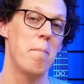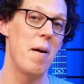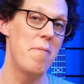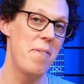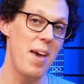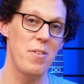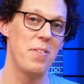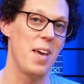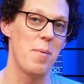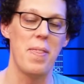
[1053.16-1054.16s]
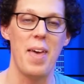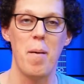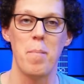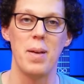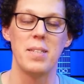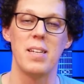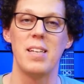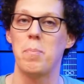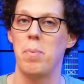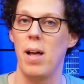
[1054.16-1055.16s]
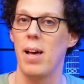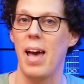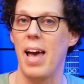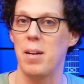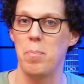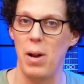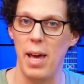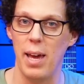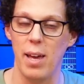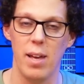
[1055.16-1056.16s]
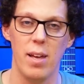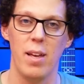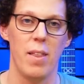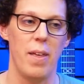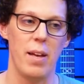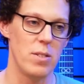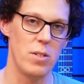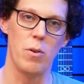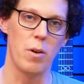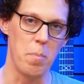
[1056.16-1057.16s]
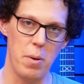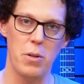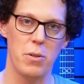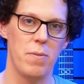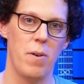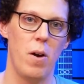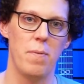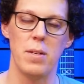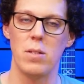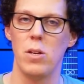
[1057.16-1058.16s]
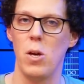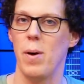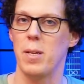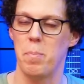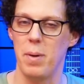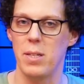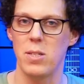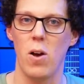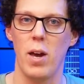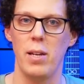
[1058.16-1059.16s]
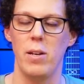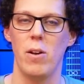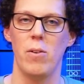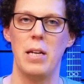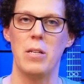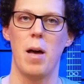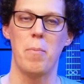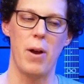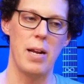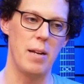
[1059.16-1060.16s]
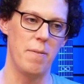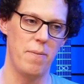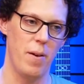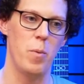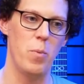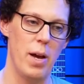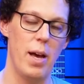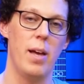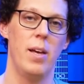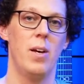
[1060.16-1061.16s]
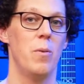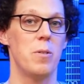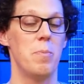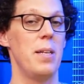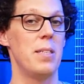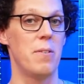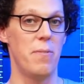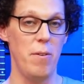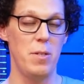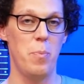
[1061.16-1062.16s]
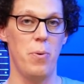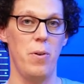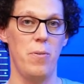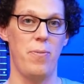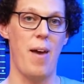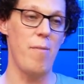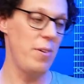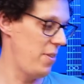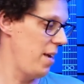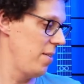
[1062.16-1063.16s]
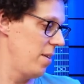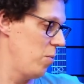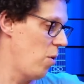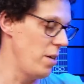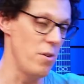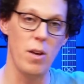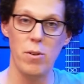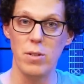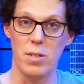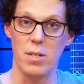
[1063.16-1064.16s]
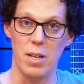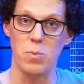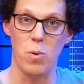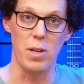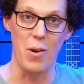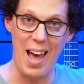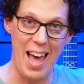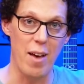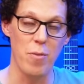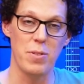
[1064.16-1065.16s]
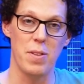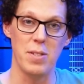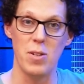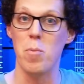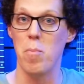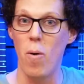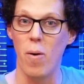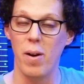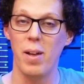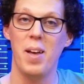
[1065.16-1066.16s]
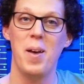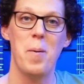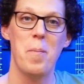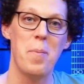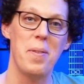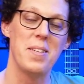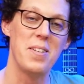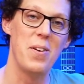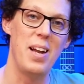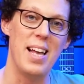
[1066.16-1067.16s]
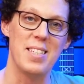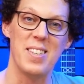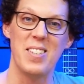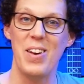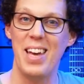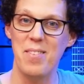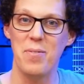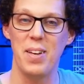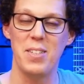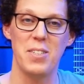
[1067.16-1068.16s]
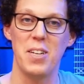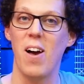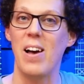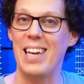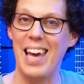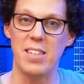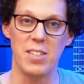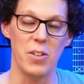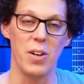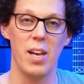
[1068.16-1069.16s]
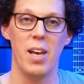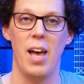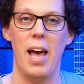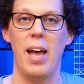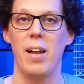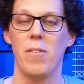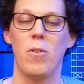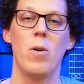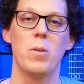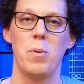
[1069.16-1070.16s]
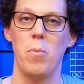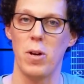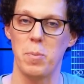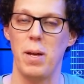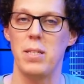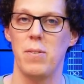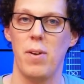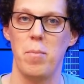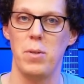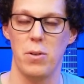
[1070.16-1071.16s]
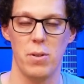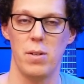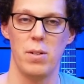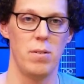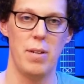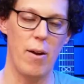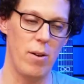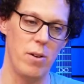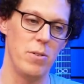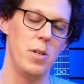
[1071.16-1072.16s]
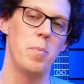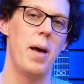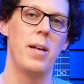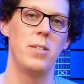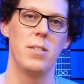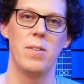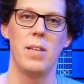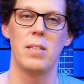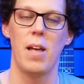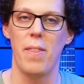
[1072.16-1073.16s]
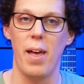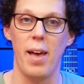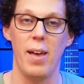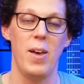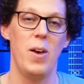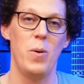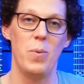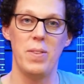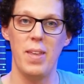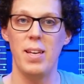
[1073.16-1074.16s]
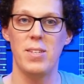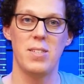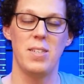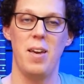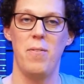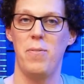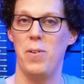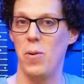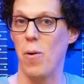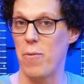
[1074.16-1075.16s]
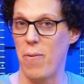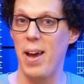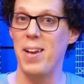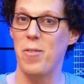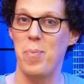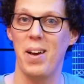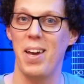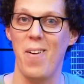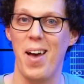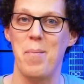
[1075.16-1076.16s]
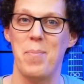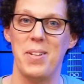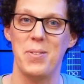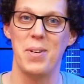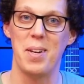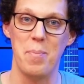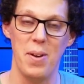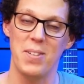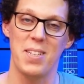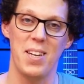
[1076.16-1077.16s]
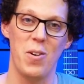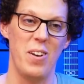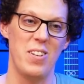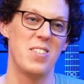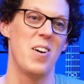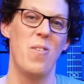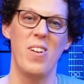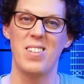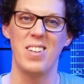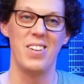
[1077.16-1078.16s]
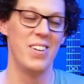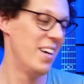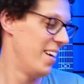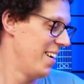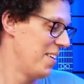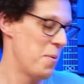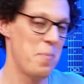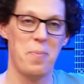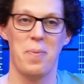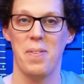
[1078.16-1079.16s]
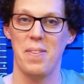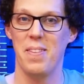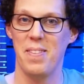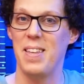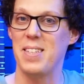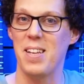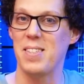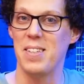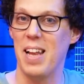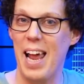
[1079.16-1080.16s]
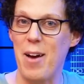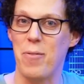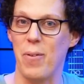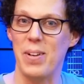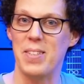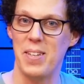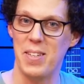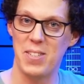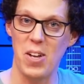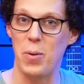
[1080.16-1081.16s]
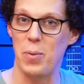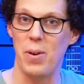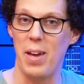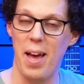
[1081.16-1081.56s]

My favorite thing about the amp is that it's plug and play. There's no computer involved, there's no USB socket, you don't need to upgrade any firmware, which means it's future-proof. Everything that what you use is what you have, so there's no more, but there's no less. There's no hidden features you can't get to. And of course, with more expensive amps, you can download new patches and things like that. With this, if you're afraid of plugging your amp into a computer, or you just don't want to, this doesn't allow for it. So you're stuck with what you